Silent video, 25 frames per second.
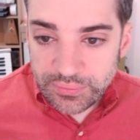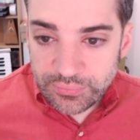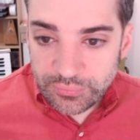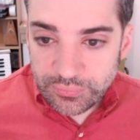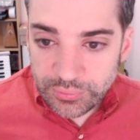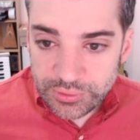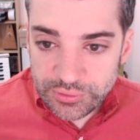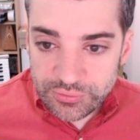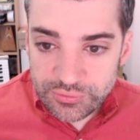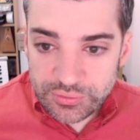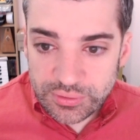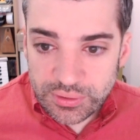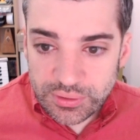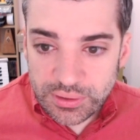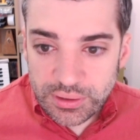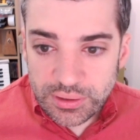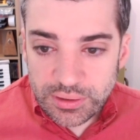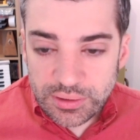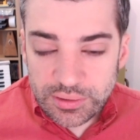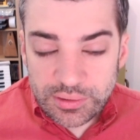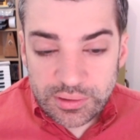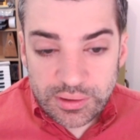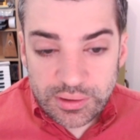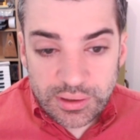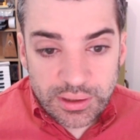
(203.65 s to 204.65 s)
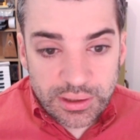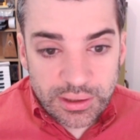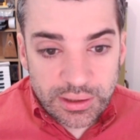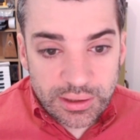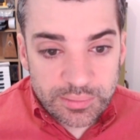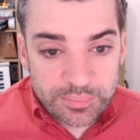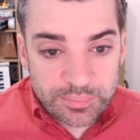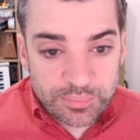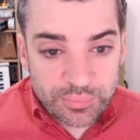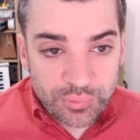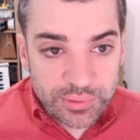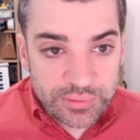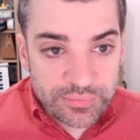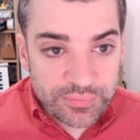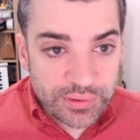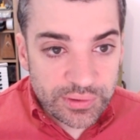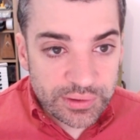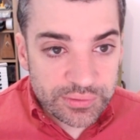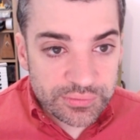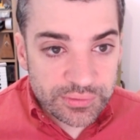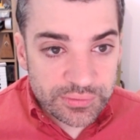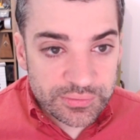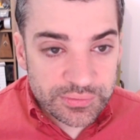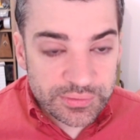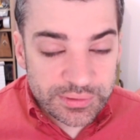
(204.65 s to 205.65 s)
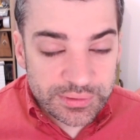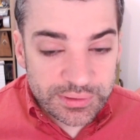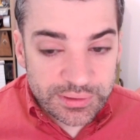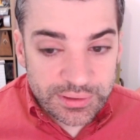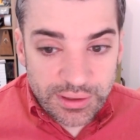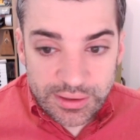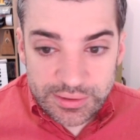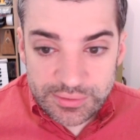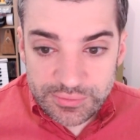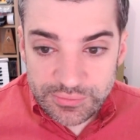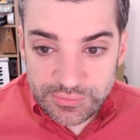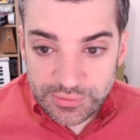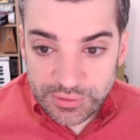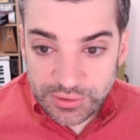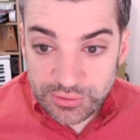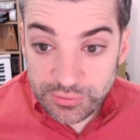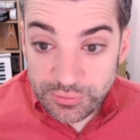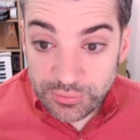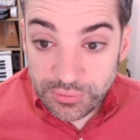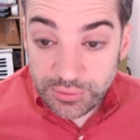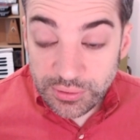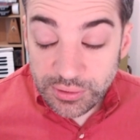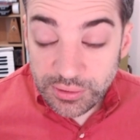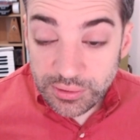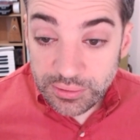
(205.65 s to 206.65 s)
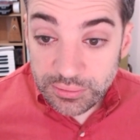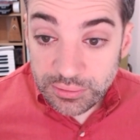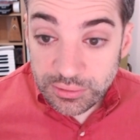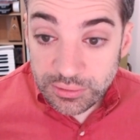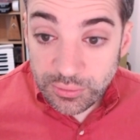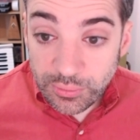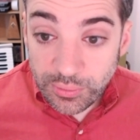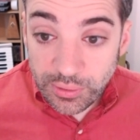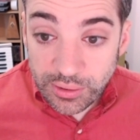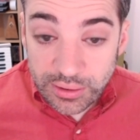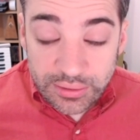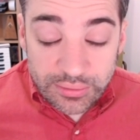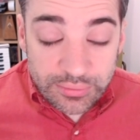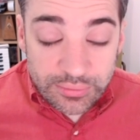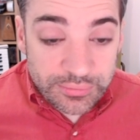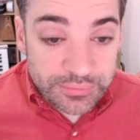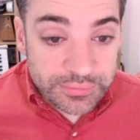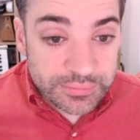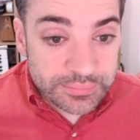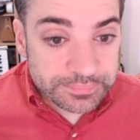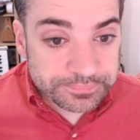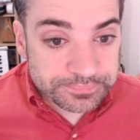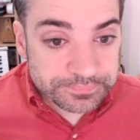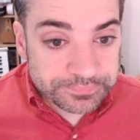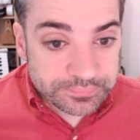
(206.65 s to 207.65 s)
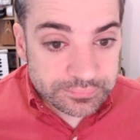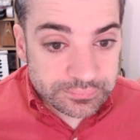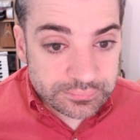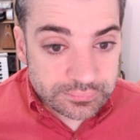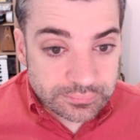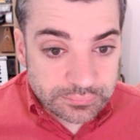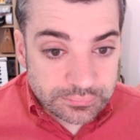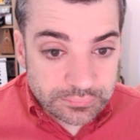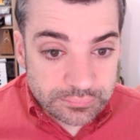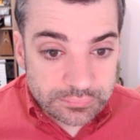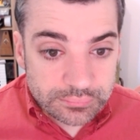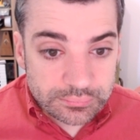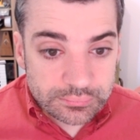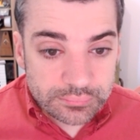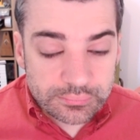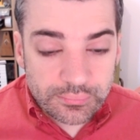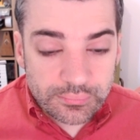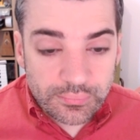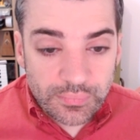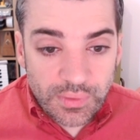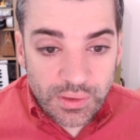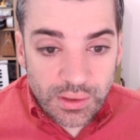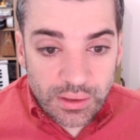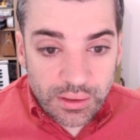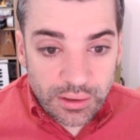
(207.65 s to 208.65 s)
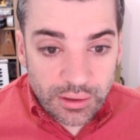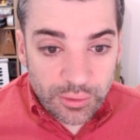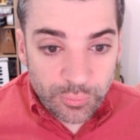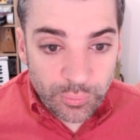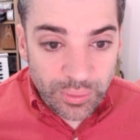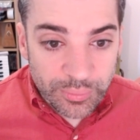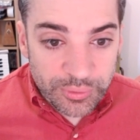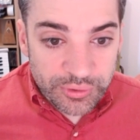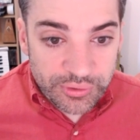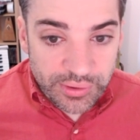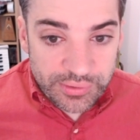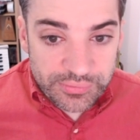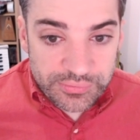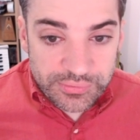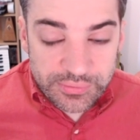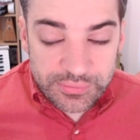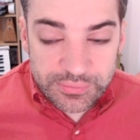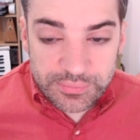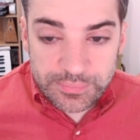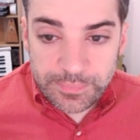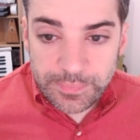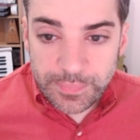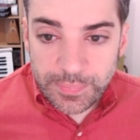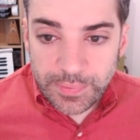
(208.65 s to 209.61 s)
which uh, prefixes non-secure U R Ls, uh, web addresses.